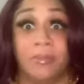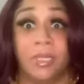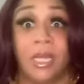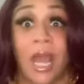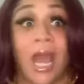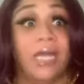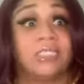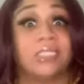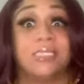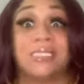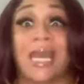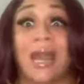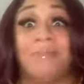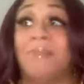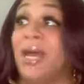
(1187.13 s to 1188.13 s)
I just
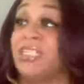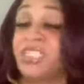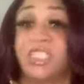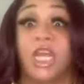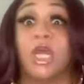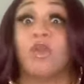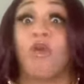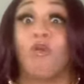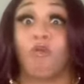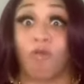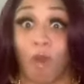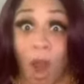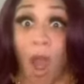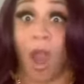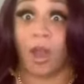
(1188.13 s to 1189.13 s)
got my shit
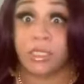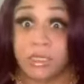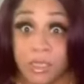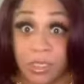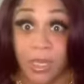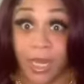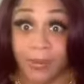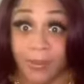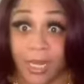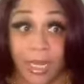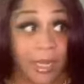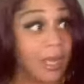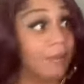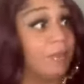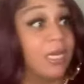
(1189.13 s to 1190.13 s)
rocked. You hear
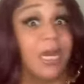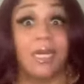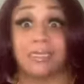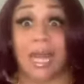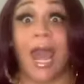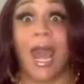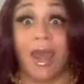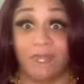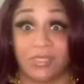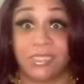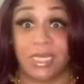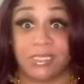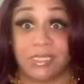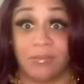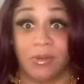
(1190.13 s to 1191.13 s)
me? Because I have a
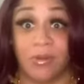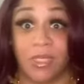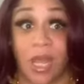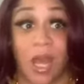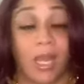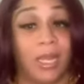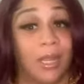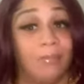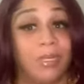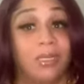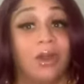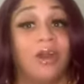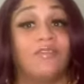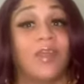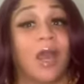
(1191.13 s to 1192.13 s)
testimony, y'all. Let me
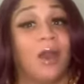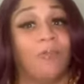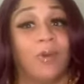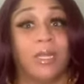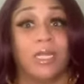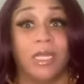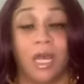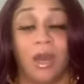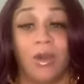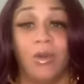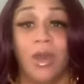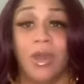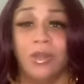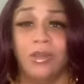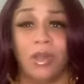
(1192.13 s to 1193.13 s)
know if y'all want to know,
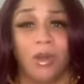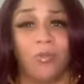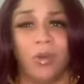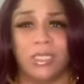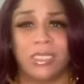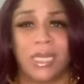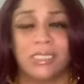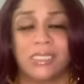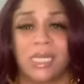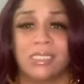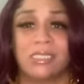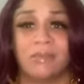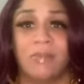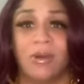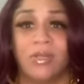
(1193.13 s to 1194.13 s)
you know, what that
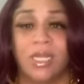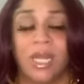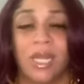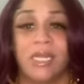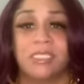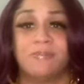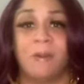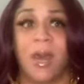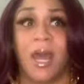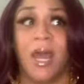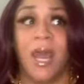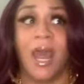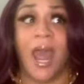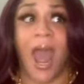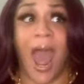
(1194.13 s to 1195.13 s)
testimony is. But
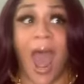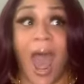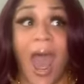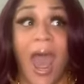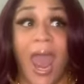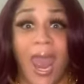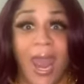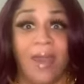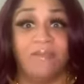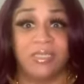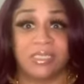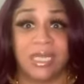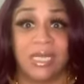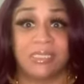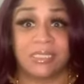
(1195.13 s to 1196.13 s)
I have a
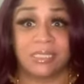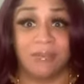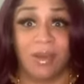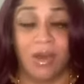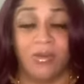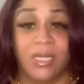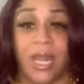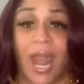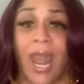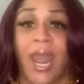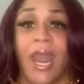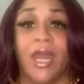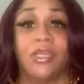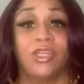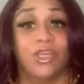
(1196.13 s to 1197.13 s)
testimony,
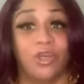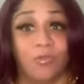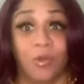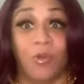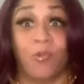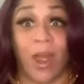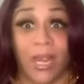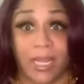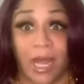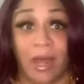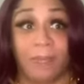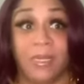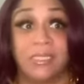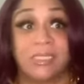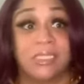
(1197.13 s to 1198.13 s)
and you will wake
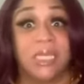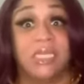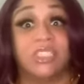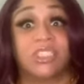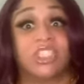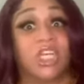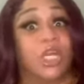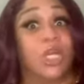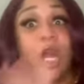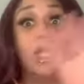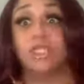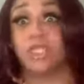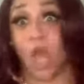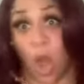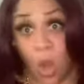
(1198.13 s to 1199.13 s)
up and see shit
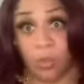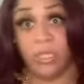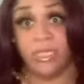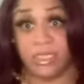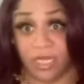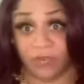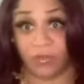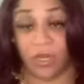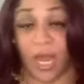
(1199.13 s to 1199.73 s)
totally different.